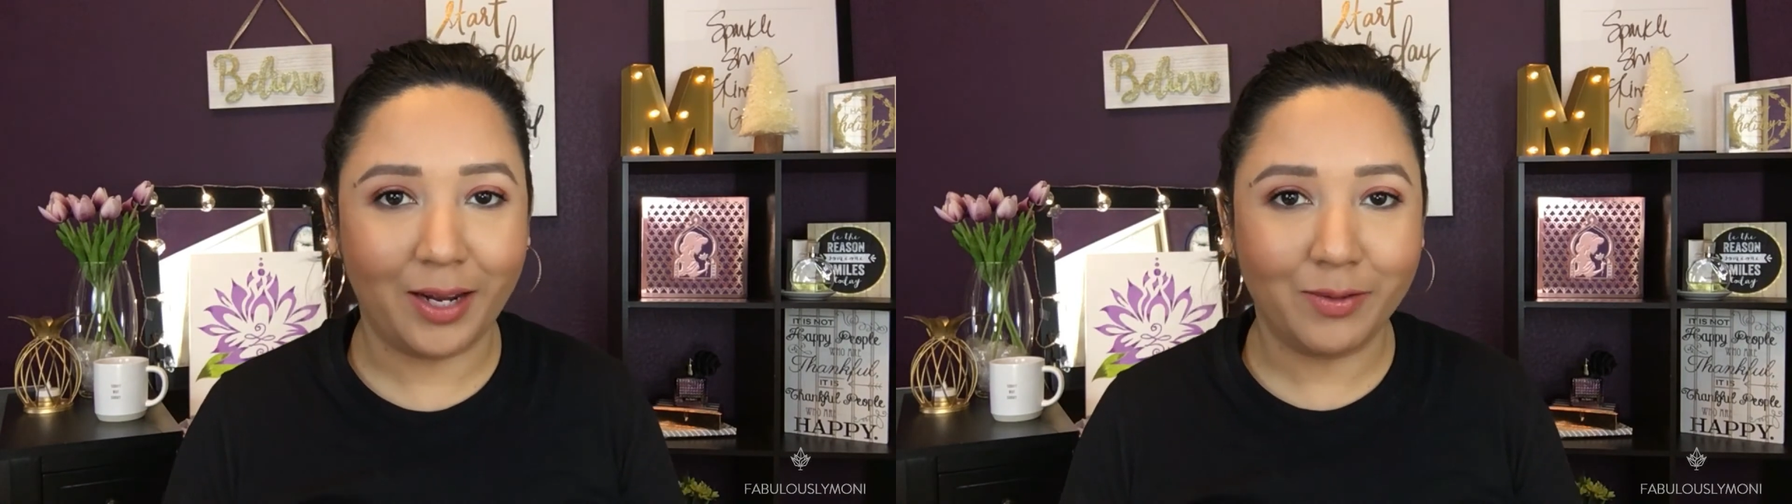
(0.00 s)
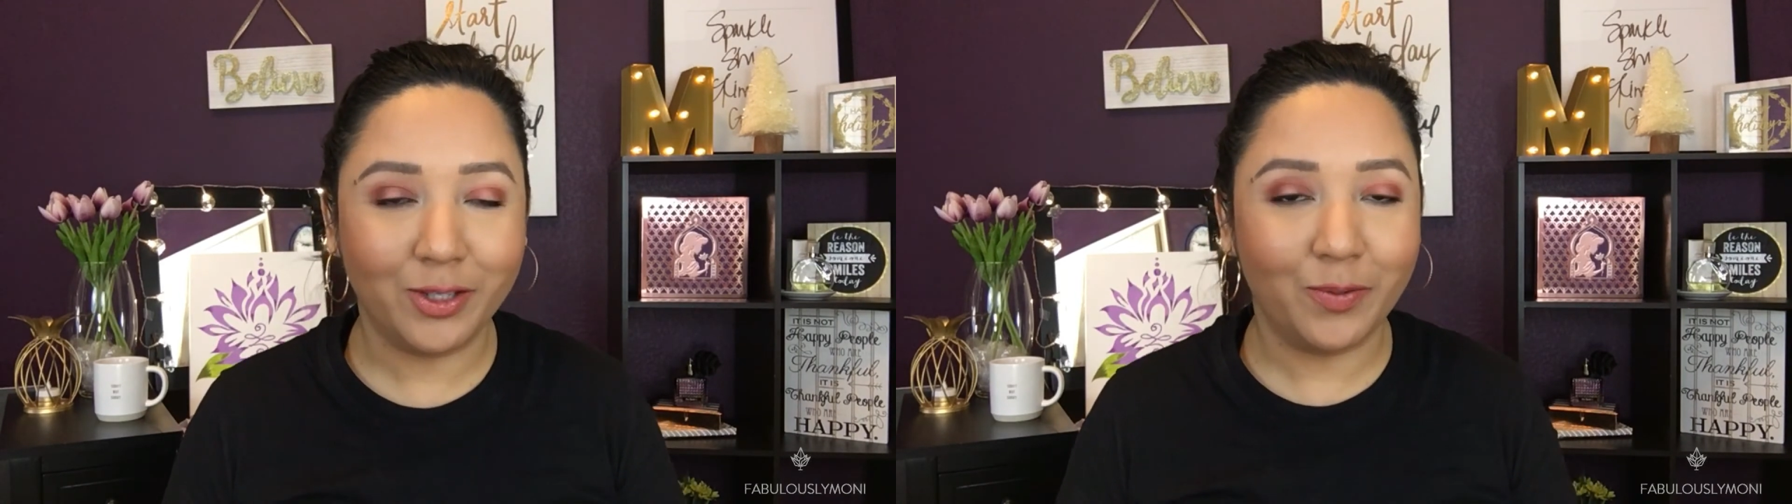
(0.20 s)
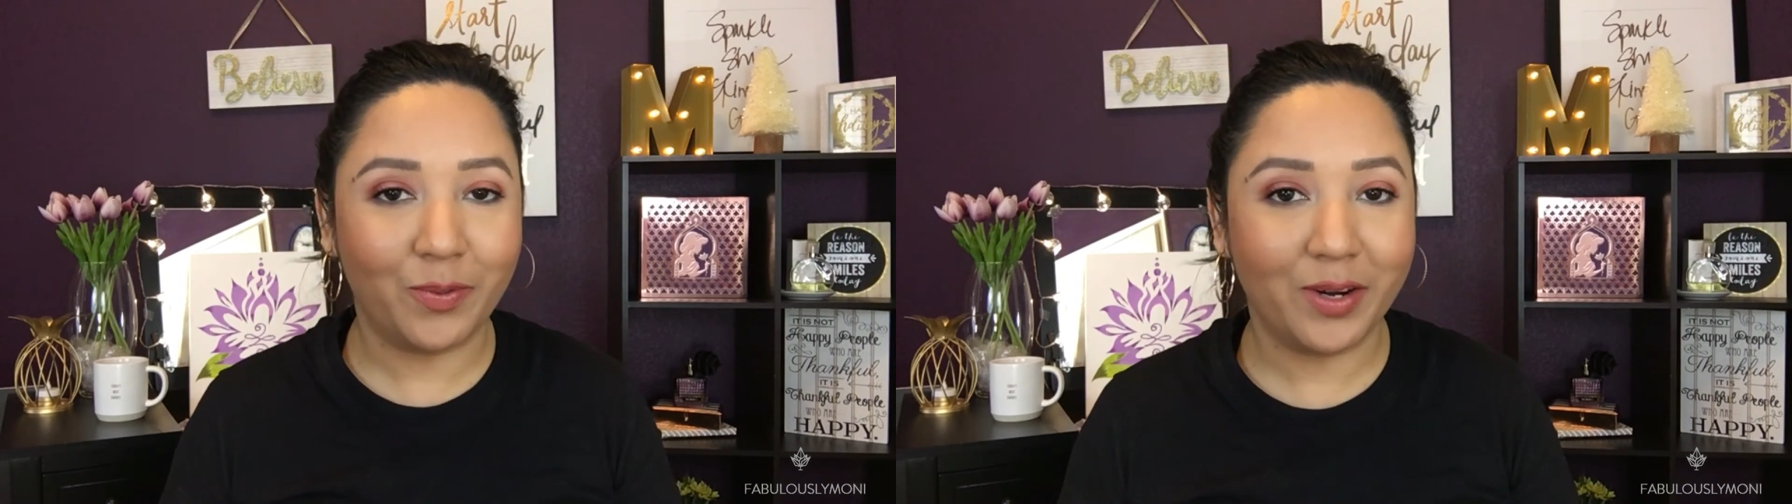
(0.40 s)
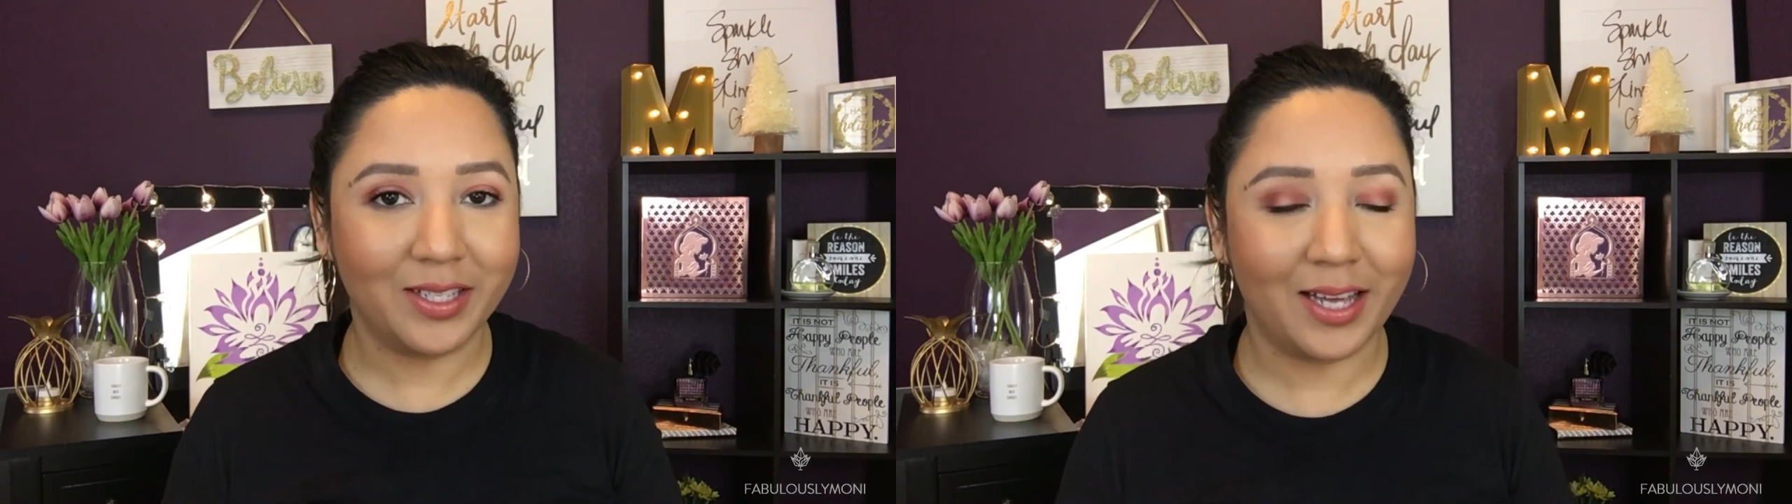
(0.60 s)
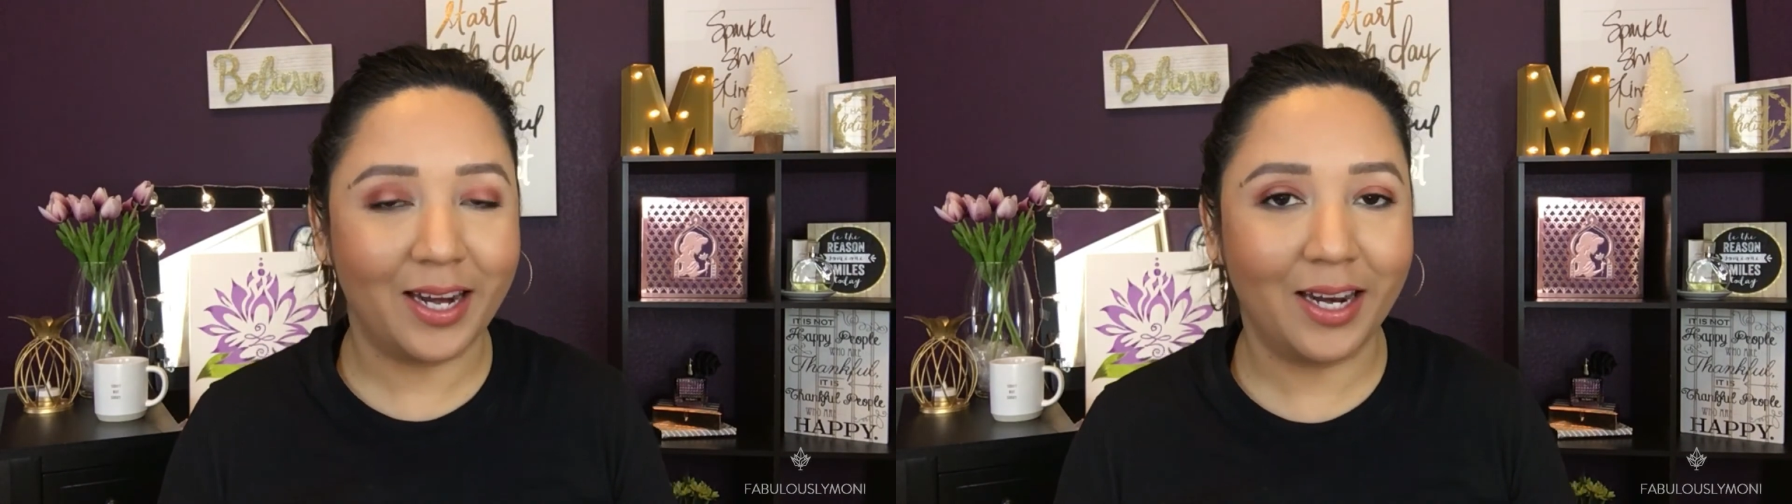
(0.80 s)
I'm super
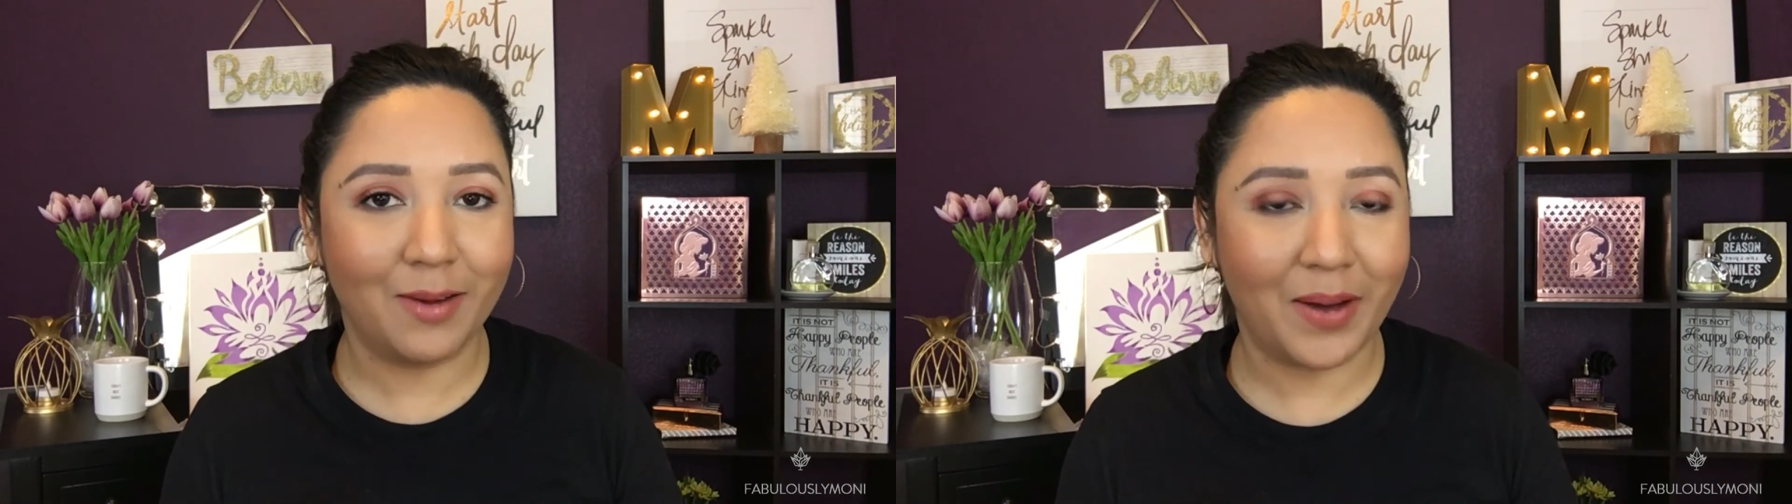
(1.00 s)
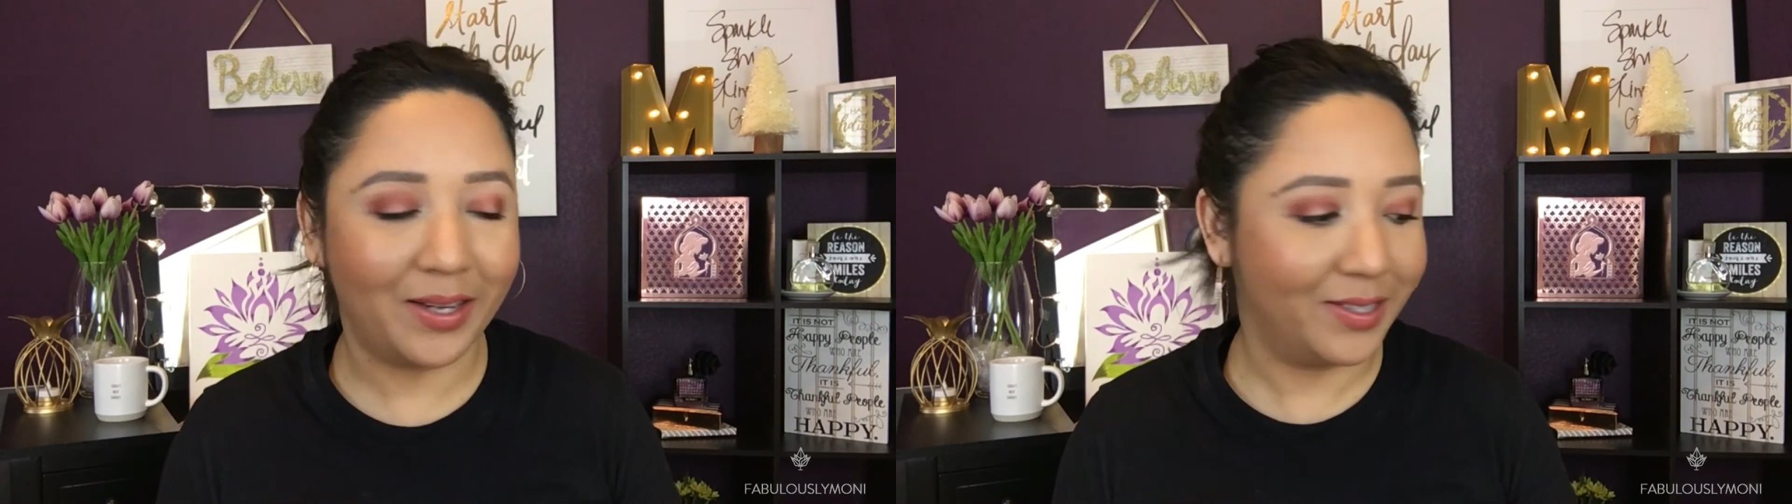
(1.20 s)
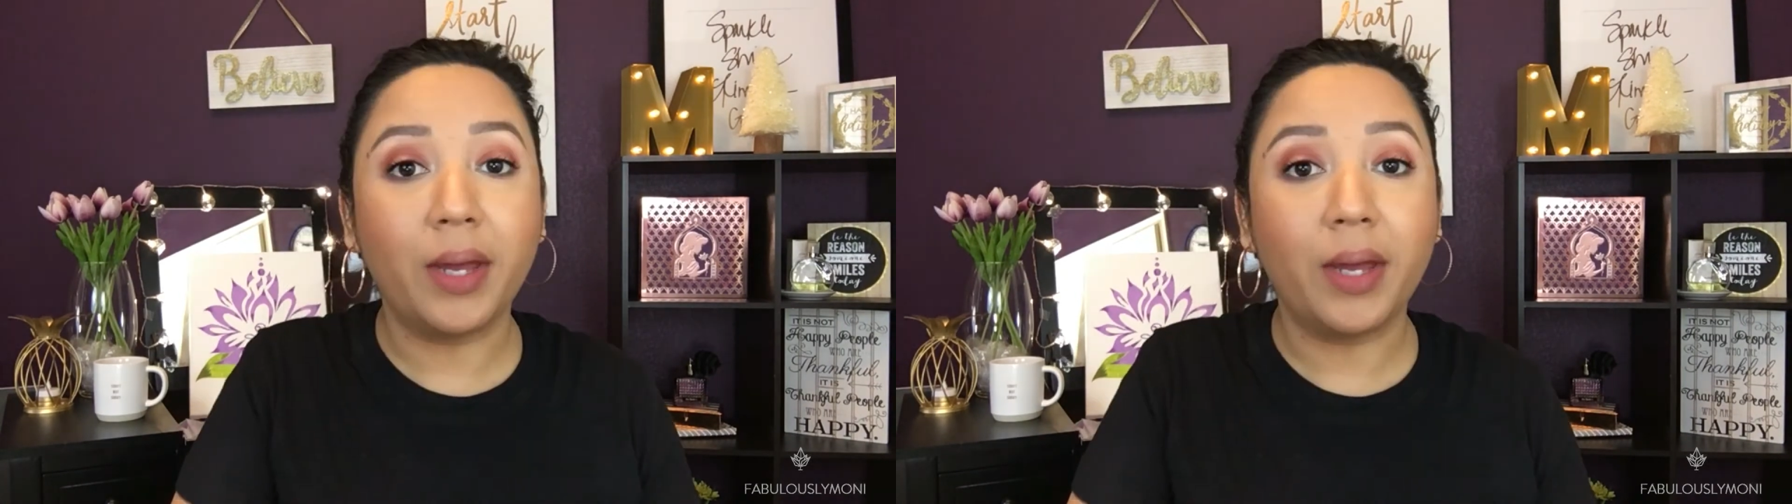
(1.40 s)
excited about.